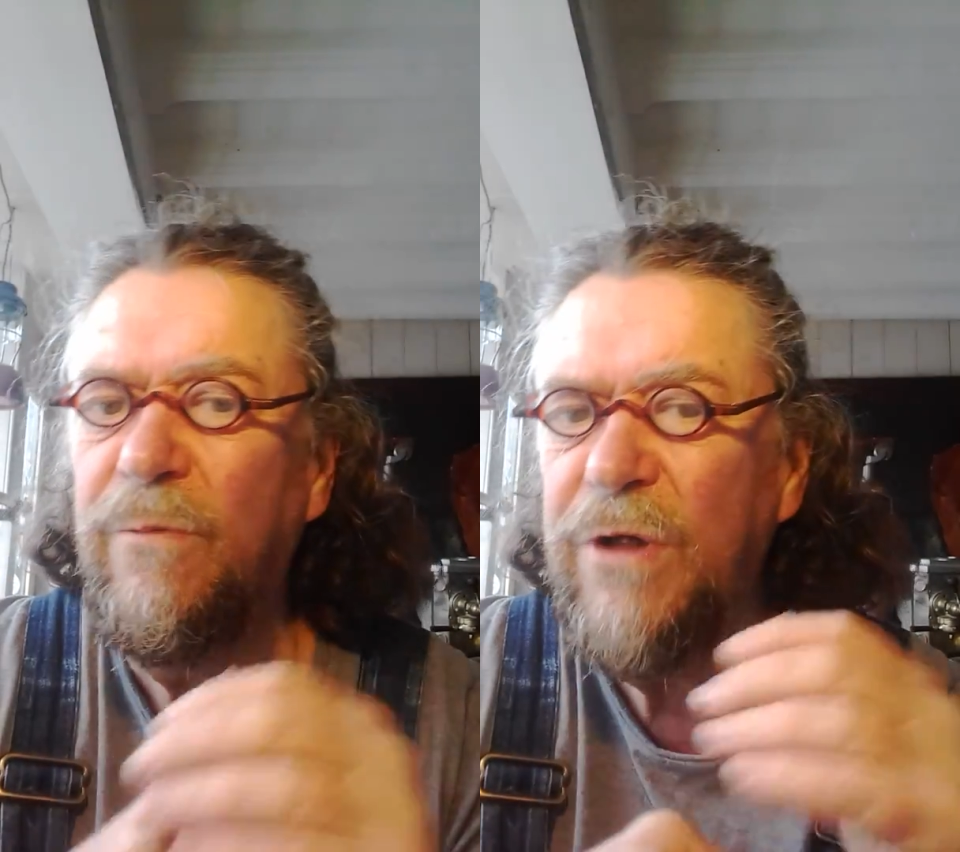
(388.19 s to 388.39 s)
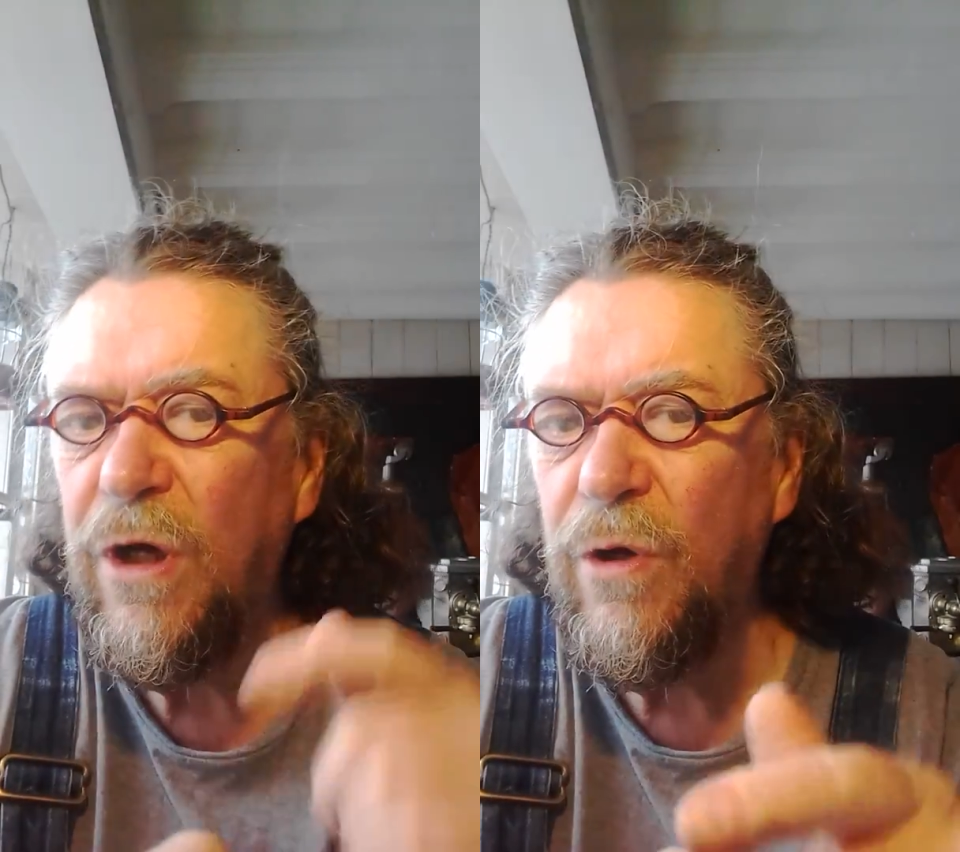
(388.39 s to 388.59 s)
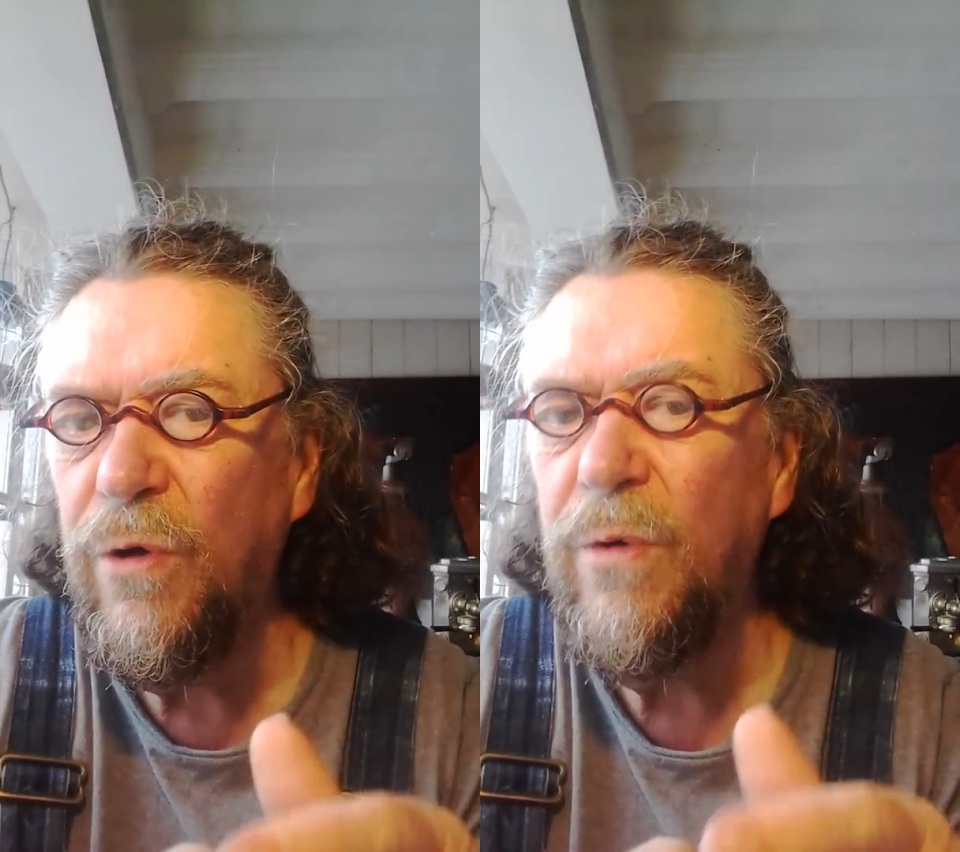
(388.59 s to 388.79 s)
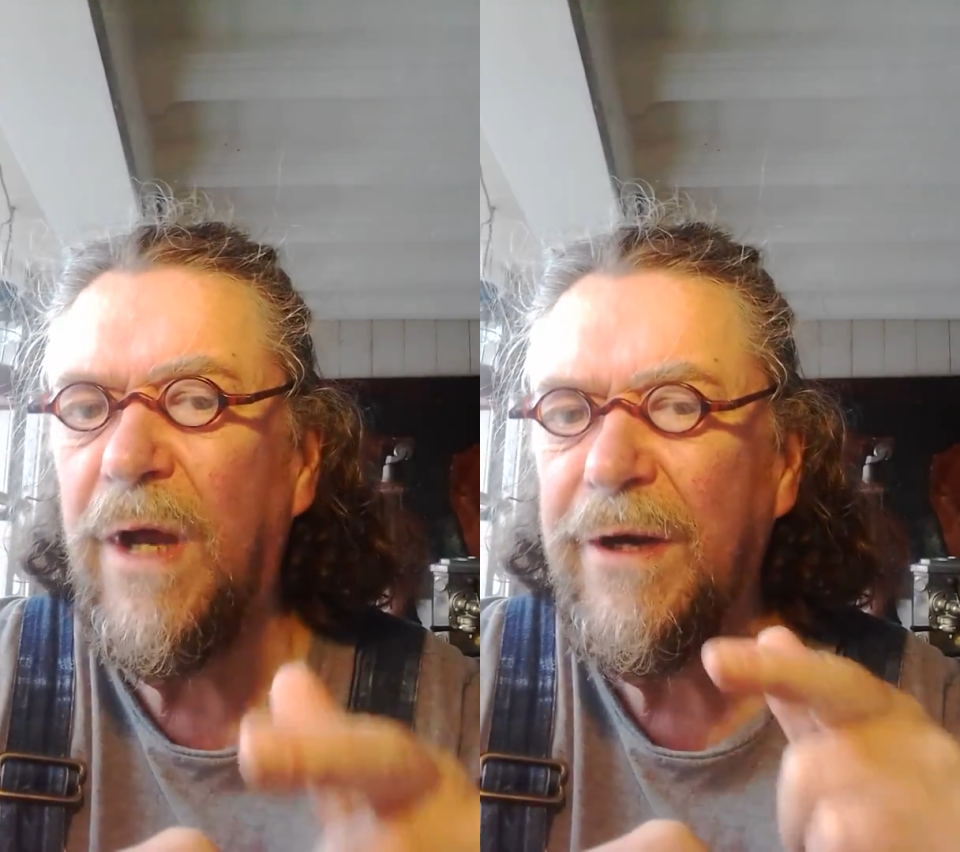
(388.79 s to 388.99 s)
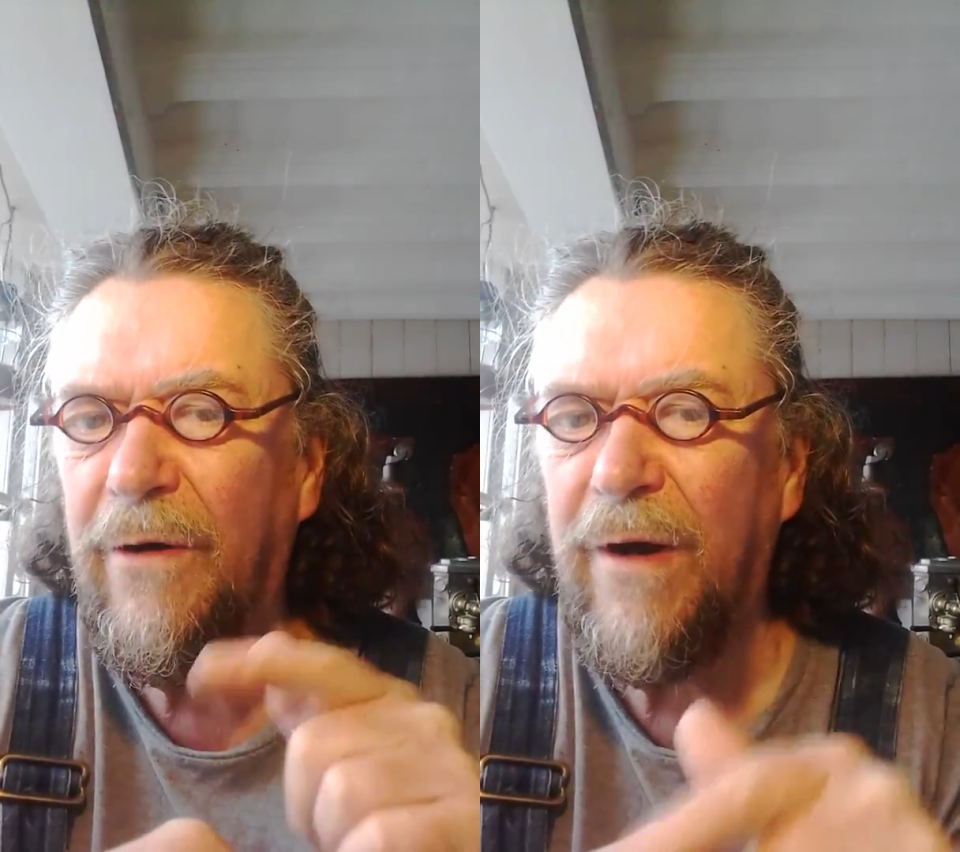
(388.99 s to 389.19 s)
you
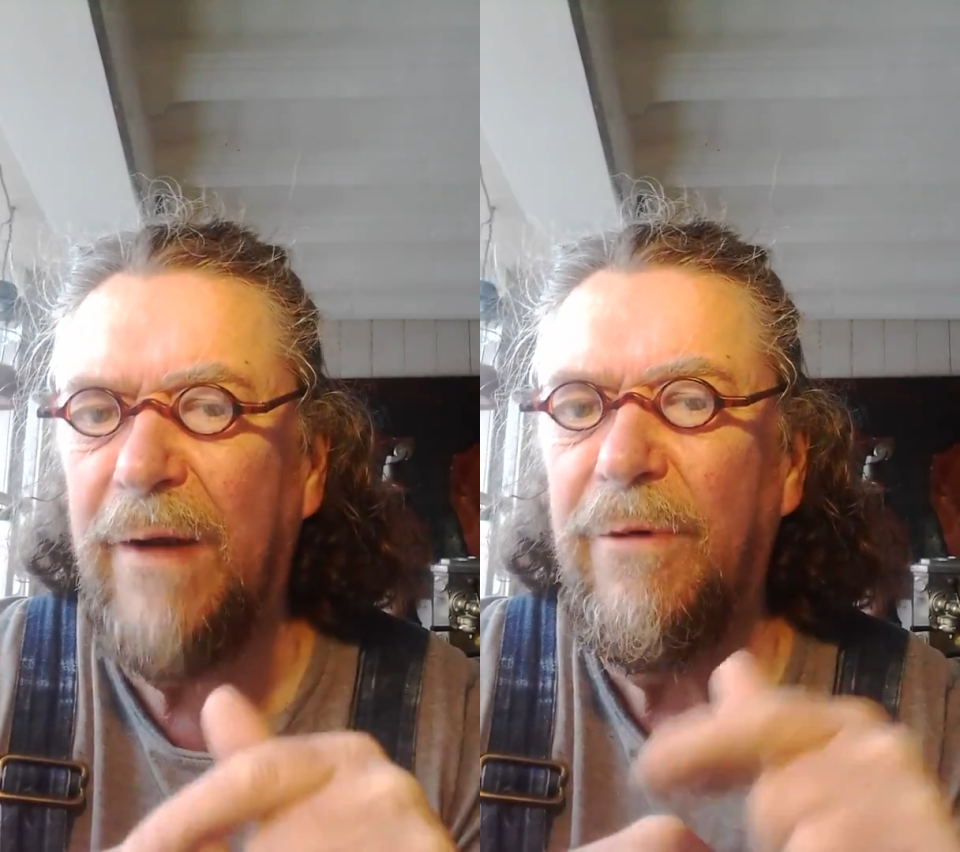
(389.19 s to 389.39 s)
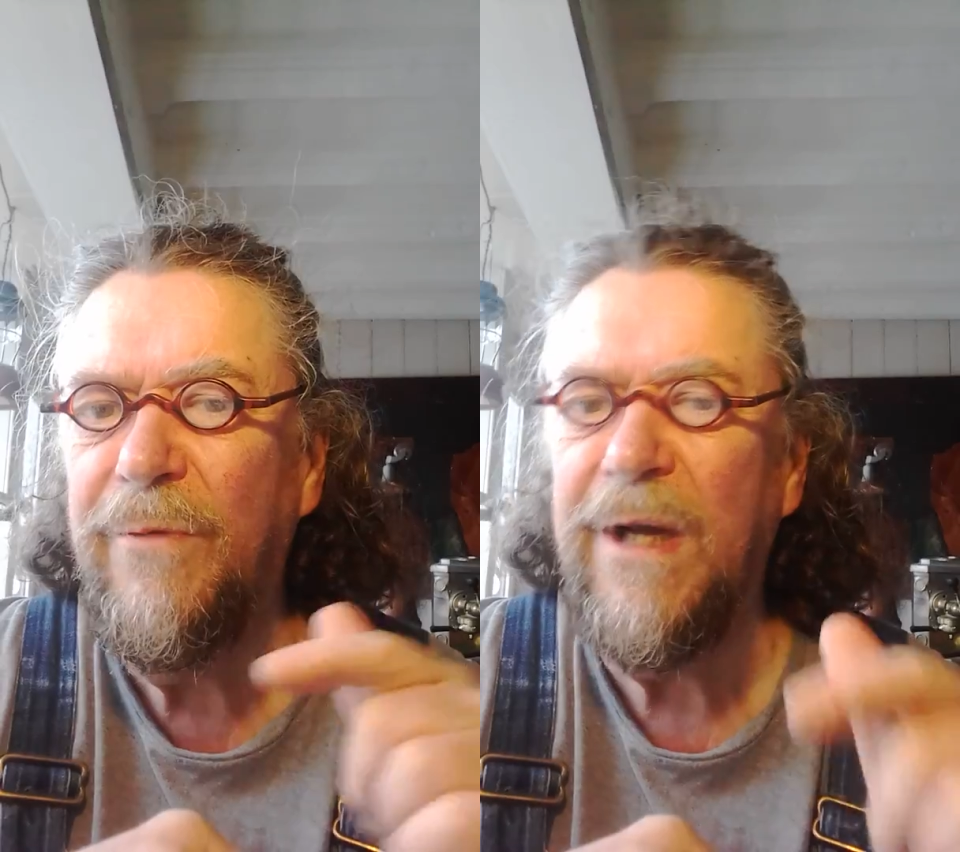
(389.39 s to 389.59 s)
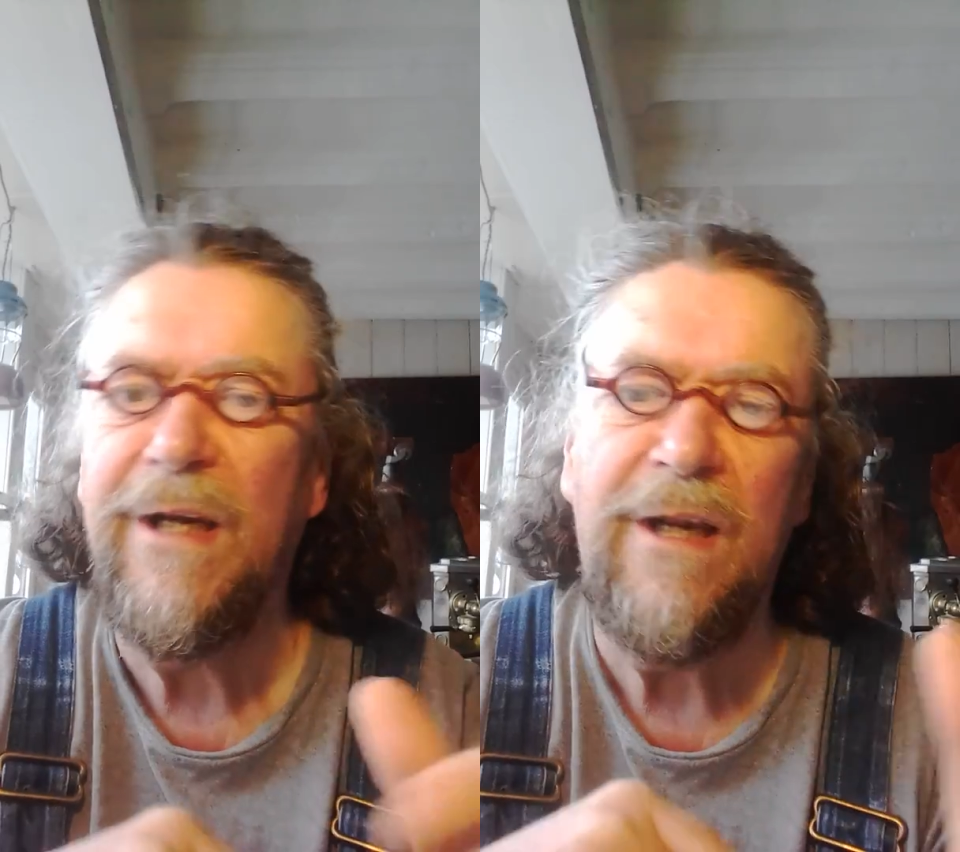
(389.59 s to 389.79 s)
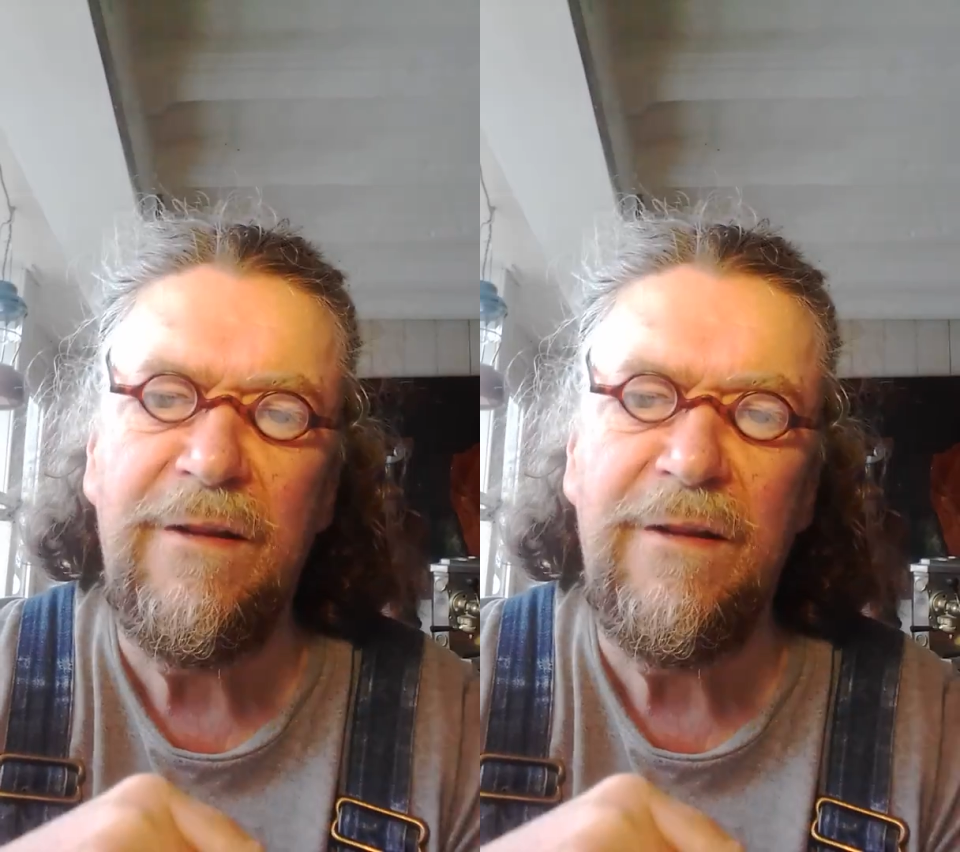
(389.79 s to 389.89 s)
and I will need